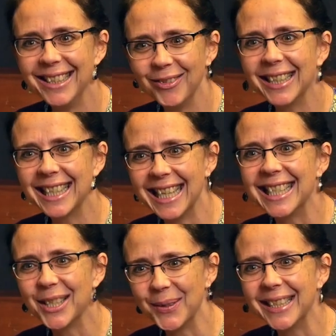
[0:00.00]
that
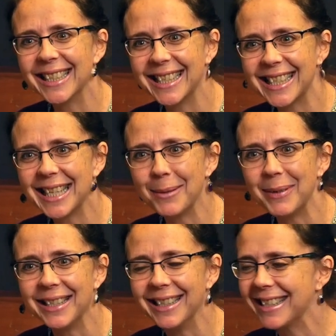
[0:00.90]
allows students to
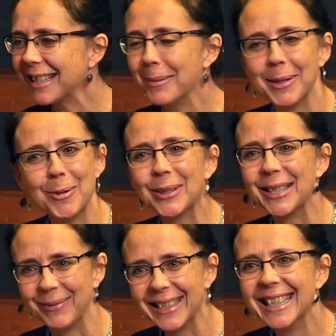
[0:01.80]
work alongside their
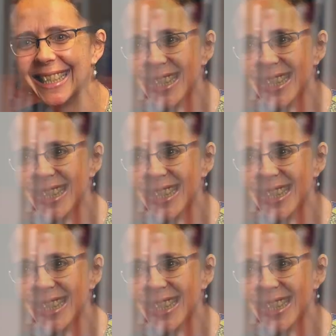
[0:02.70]
tutors